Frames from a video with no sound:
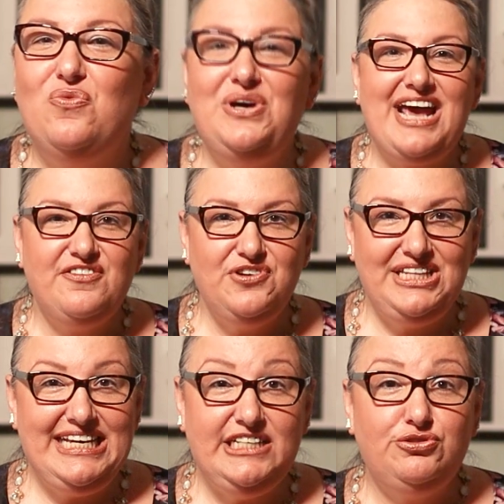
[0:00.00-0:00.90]
Whatever
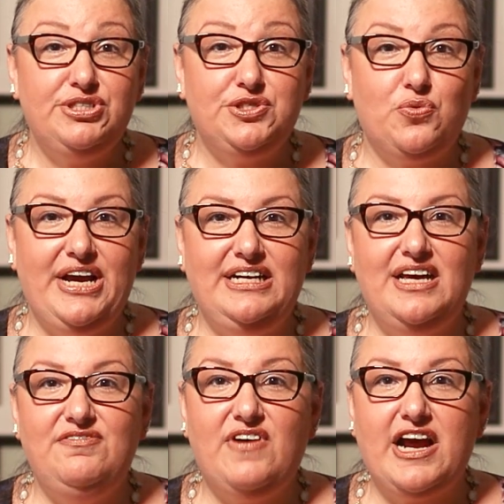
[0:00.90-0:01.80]
the interest rate
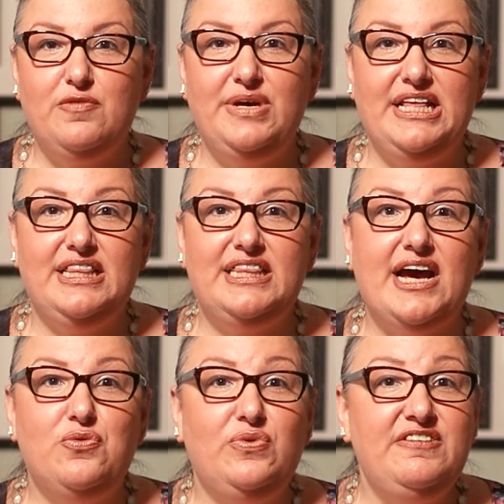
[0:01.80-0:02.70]
environment
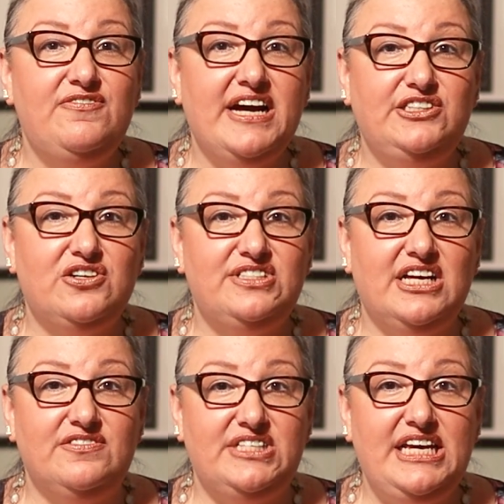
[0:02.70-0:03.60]
that we find
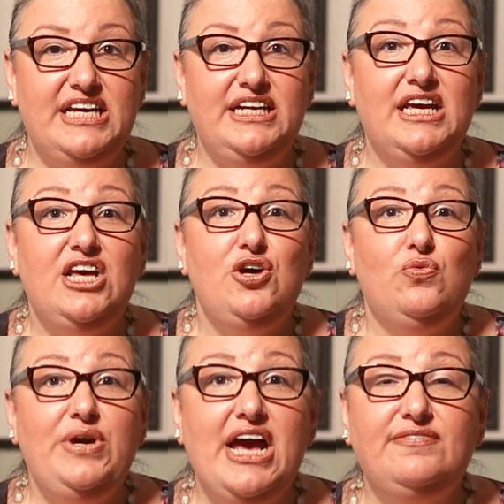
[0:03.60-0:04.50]
ourselves in,
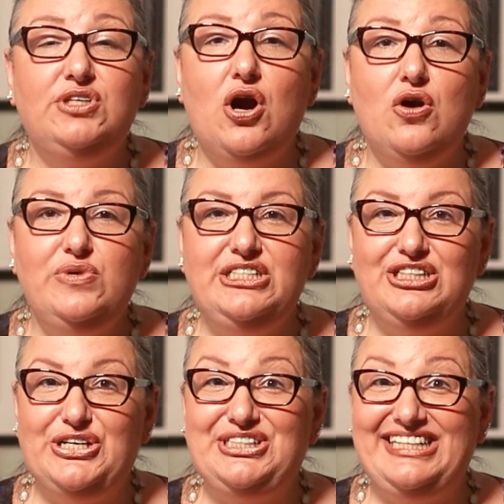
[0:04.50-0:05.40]
we have to always
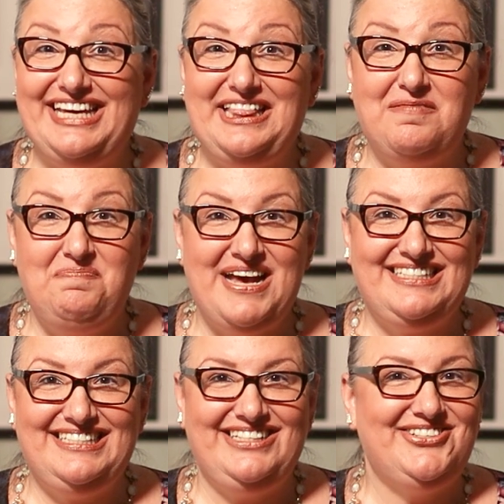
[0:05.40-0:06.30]
look to get the
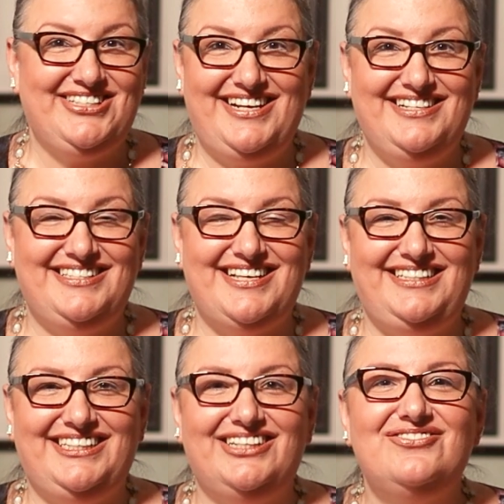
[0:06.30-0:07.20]
best deals and
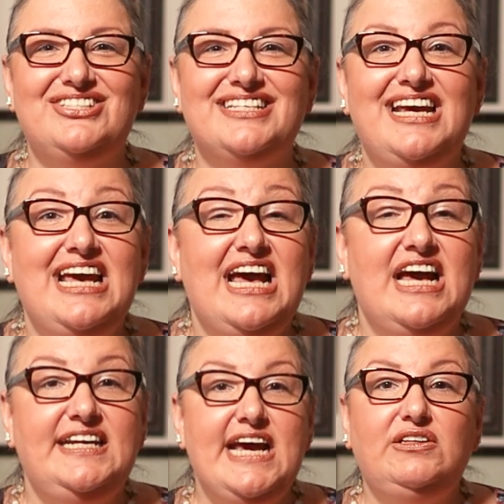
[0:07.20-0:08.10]
incentives.
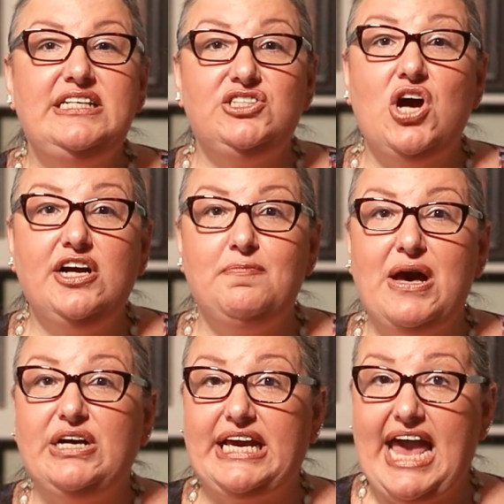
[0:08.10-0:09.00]
Now let's talk
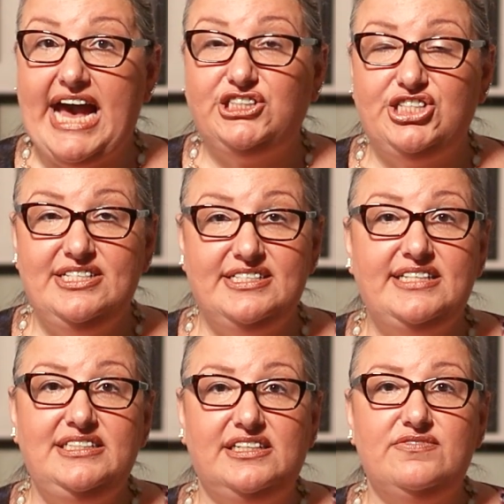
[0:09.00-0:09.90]
about cash
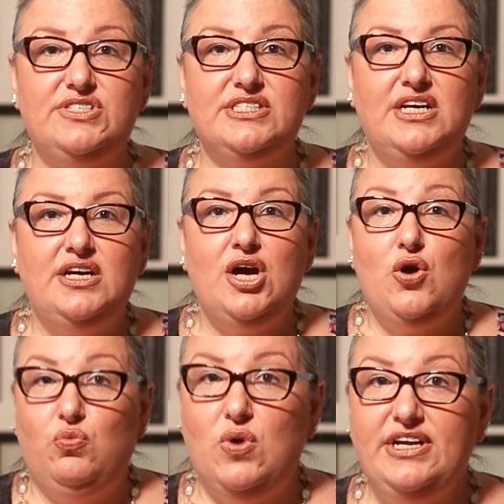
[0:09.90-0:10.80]
incentives.
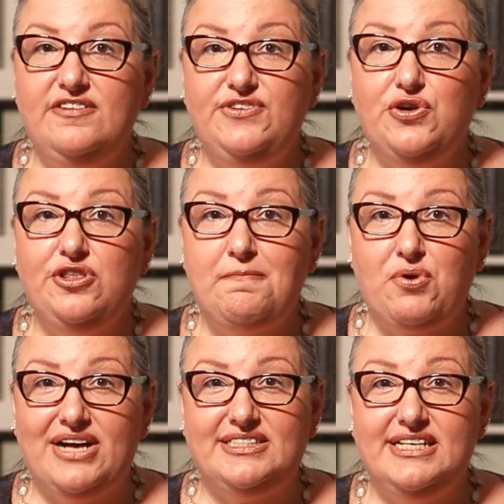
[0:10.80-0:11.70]
What if you're in the
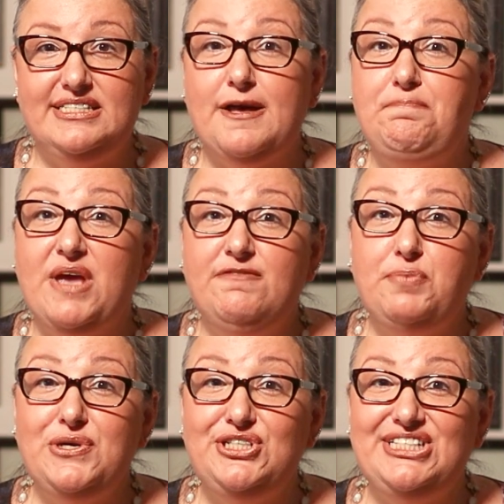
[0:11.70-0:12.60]
process of
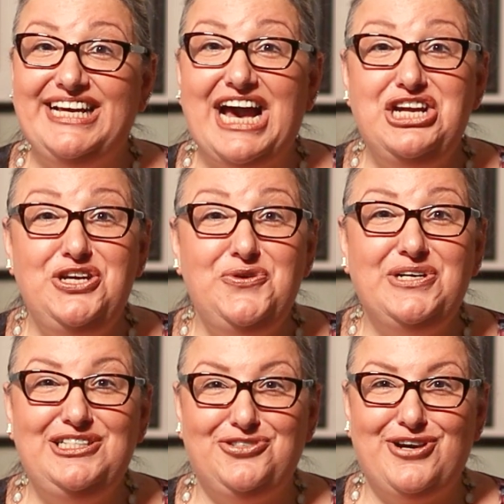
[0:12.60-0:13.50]
purchasing a new
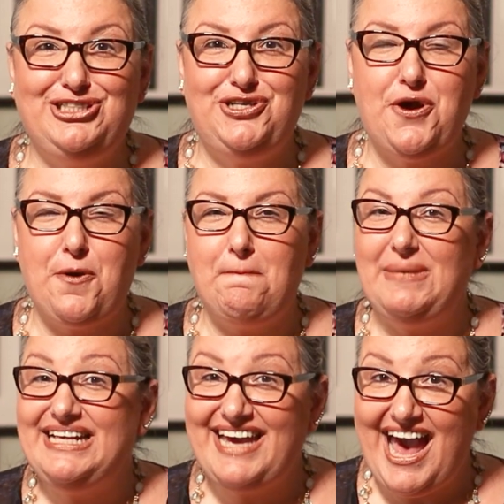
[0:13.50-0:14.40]
construction home
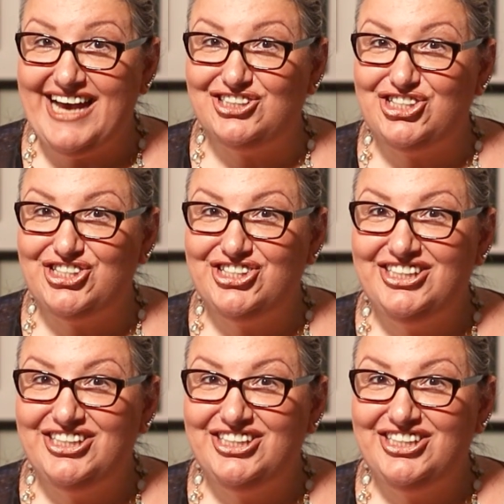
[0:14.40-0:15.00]
in cash?